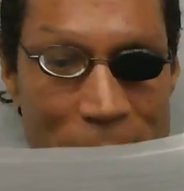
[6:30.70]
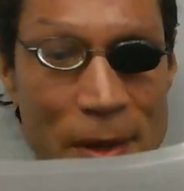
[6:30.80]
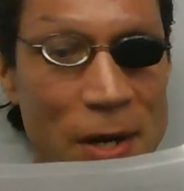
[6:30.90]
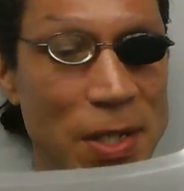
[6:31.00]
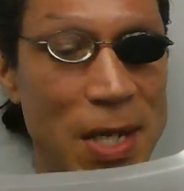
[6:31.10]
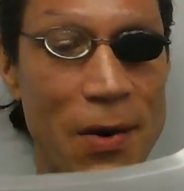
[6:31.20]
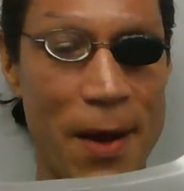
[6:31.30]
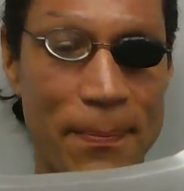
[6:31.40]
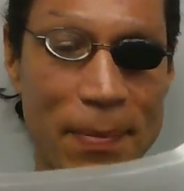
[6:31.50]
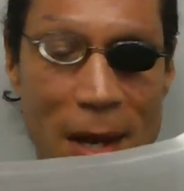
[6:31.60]
with our secret?"
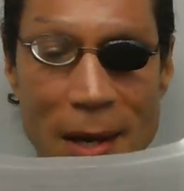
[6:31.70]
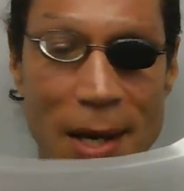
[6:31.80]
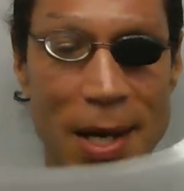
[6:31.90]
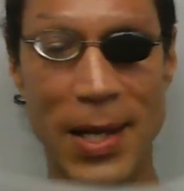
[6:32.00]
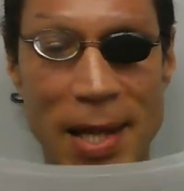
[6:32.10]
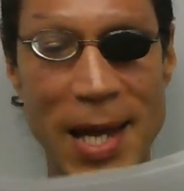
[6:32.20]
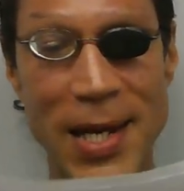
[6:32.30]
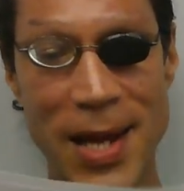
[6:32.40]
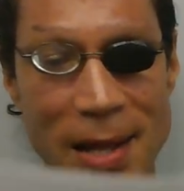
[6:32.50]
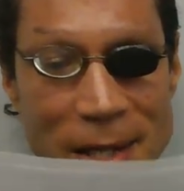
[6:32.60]
Lady
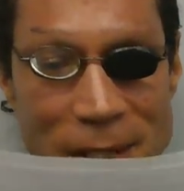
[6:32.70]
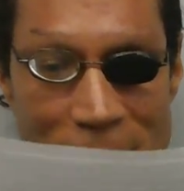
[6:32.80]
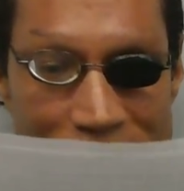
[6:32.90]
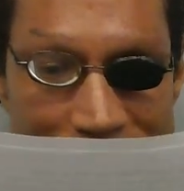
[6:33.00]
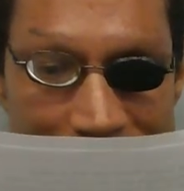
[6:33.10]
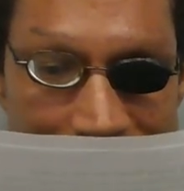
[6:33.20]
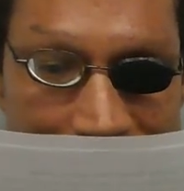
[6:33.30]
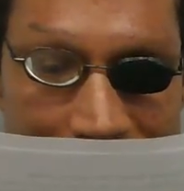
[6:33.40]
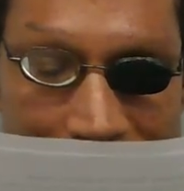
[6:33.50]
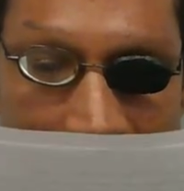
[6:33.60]
Deadly Cedar says,
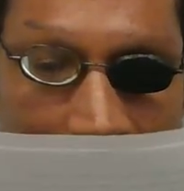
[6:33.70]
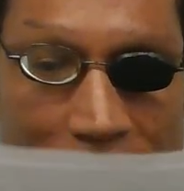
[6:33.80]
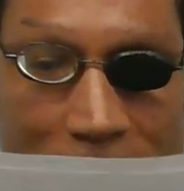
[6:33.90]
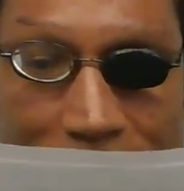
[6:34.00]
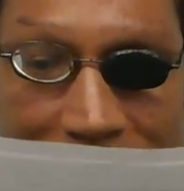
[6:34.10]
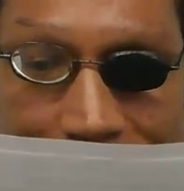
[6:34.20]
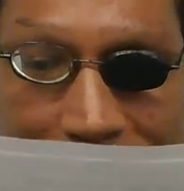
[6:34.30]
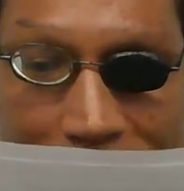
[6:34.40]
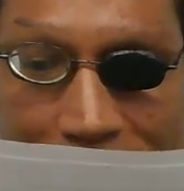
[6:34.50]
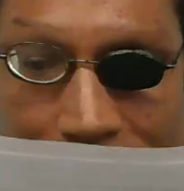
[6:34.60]
"Makes me
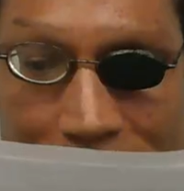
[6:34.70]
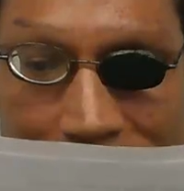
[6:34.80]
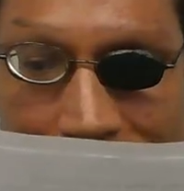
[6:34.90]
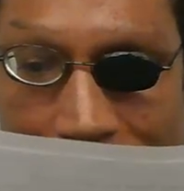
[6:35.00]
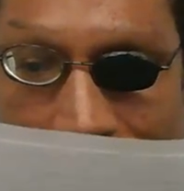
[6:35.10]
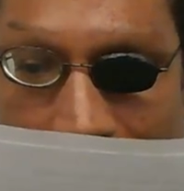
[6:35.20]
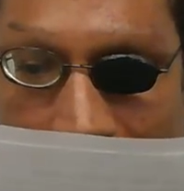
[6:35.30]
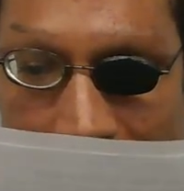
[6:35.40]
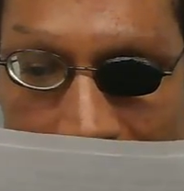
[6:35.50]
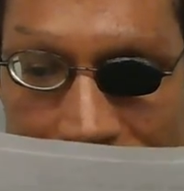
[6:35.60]
wonder myself and
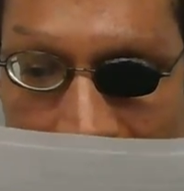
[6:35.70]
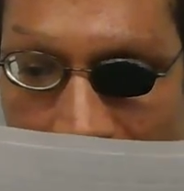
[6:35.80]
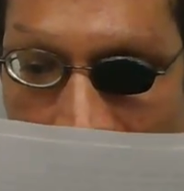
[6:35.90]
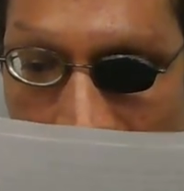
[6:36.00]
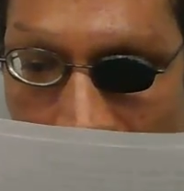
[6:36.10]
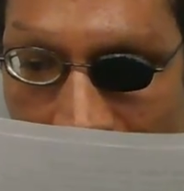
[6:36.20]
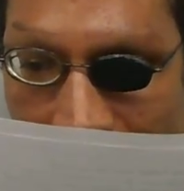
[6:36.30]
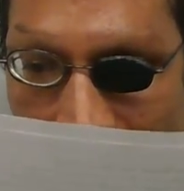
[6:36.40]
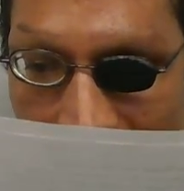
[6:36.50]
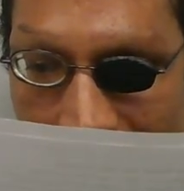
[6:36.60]
what's to come
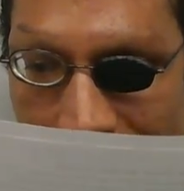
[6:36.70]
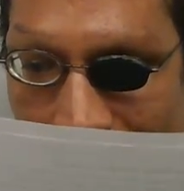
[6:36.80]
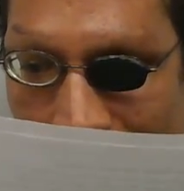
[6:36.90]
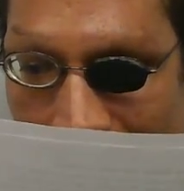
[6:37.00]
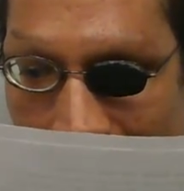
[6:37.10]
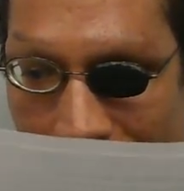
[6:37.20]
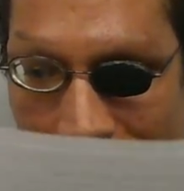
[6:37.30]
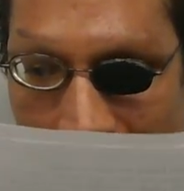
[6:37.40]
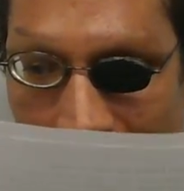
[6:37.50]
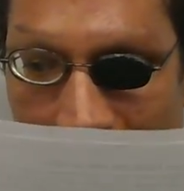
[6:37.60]
from these women
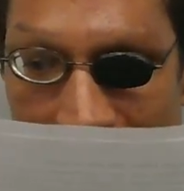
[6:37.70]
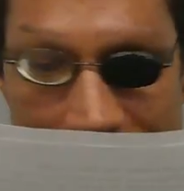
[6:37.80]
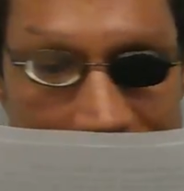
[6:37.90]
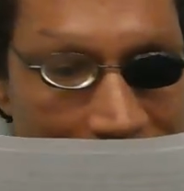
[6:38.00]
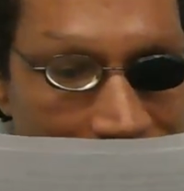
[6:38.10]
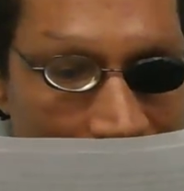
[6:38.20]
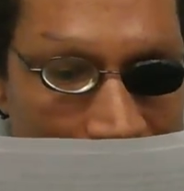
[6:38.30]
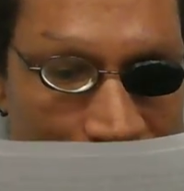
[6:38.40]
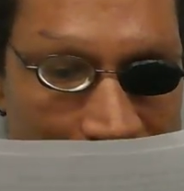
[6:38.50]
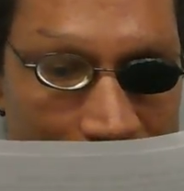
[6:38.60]
that gave
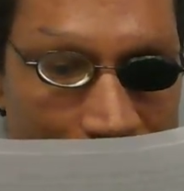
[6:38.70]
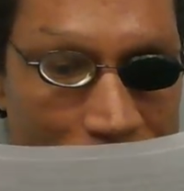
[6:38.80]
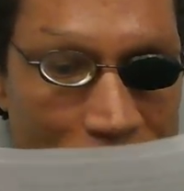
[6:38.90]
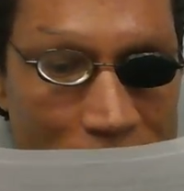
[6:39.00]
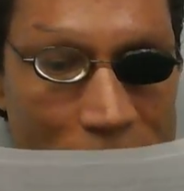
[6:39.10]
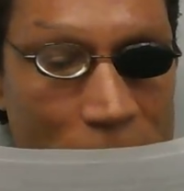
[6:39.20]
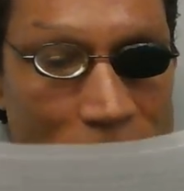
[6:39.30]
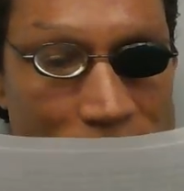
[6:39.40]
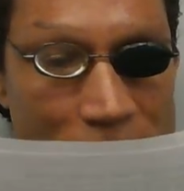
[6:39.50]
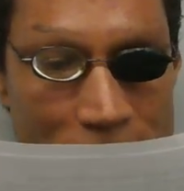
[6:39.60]
our Shadow Warrior a
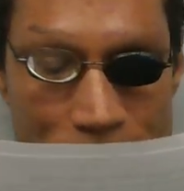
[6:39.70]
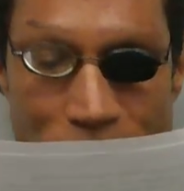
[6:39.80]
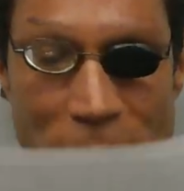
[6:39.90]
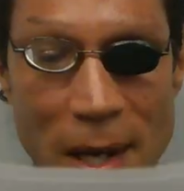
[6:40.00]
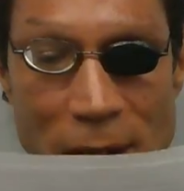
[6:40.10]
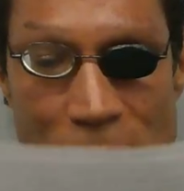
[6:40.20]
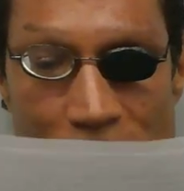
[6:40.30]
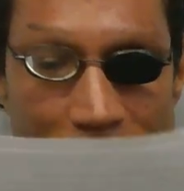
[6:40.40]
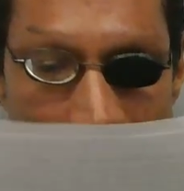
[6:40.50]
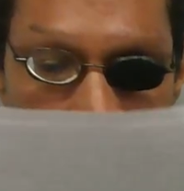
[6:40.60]
hard time."
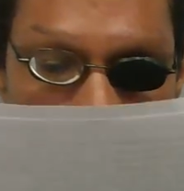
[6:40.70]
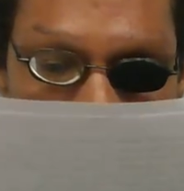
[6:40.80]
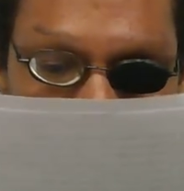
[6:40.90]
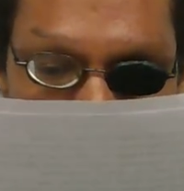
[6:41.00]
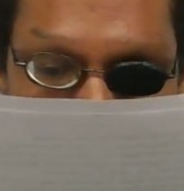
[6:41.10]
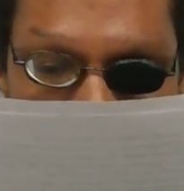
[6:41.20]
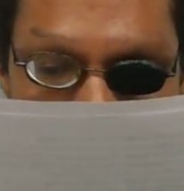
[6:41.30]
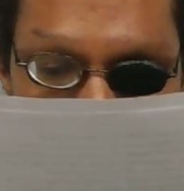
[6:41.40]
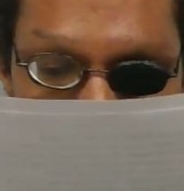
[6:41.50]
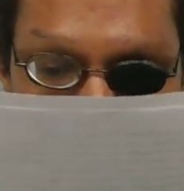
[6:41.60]
Eternal Nightmare says, "They
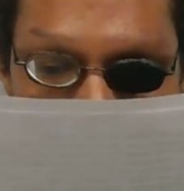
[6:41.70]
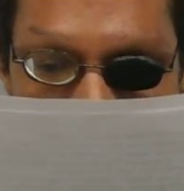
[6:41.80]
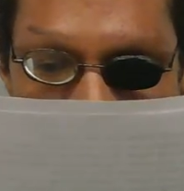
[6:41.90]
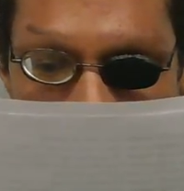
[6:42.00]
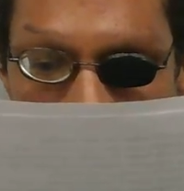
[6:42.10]
better say their